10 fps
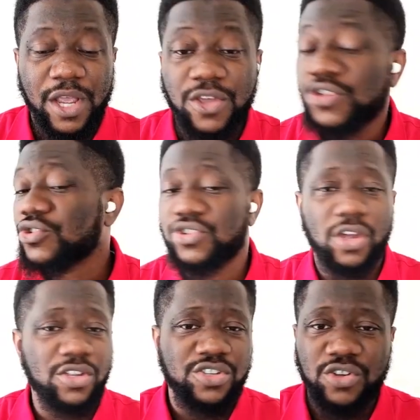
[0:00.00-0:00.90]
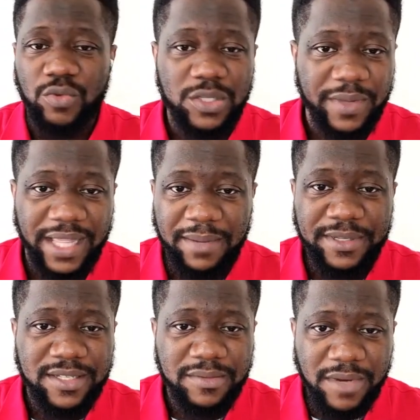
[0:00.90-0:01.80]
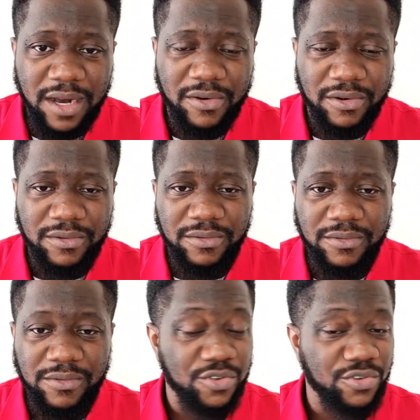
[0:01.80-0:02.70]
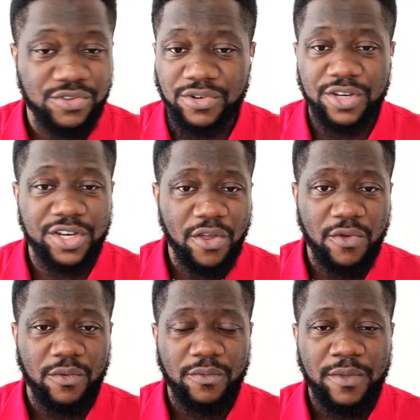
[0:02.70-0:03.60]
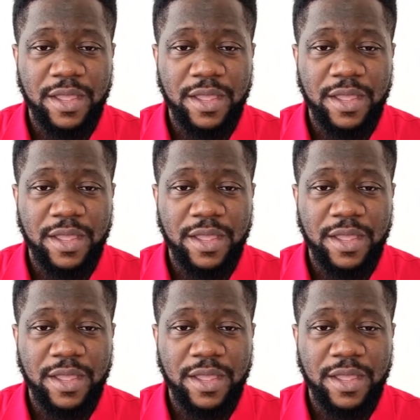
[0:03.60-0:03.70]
you don't know what will happen tomorrow you do not know